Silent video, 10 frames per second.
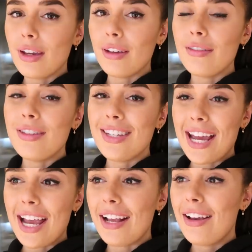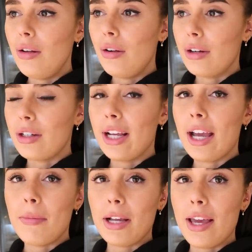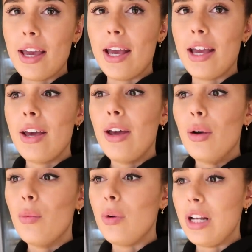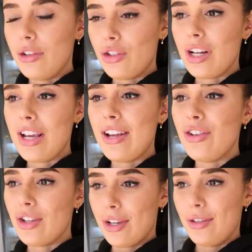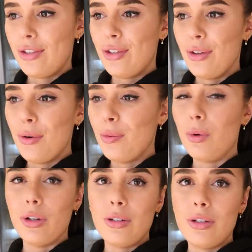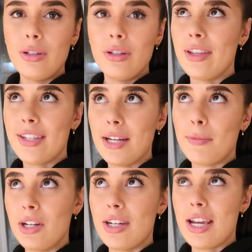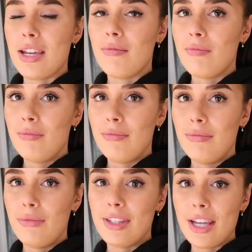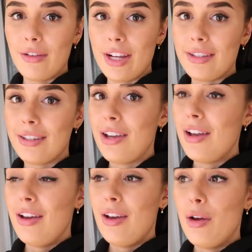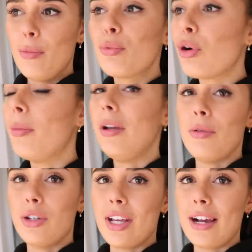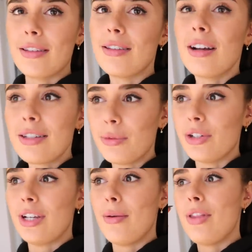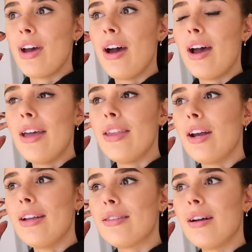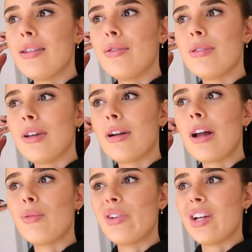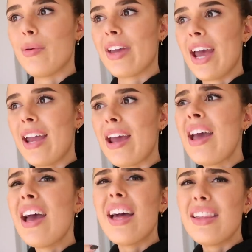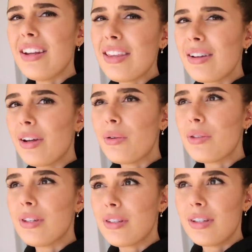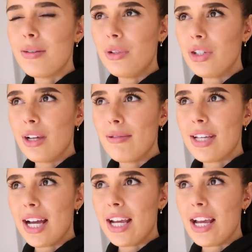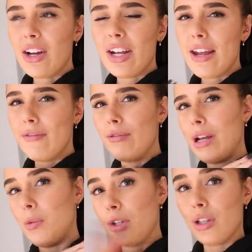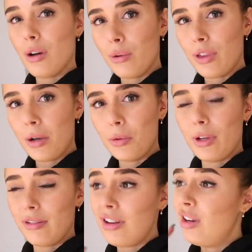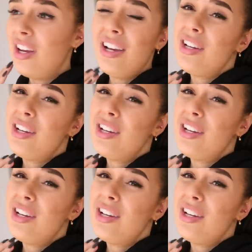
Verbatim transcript: So today, Laura and I came back here. We literally just watched the Ted Bundy series properly watch that because I started watching it with her and then I started also kind of watching it with Kate and then I think I also started watching it with Danny and I never really watched the whole thing all the way through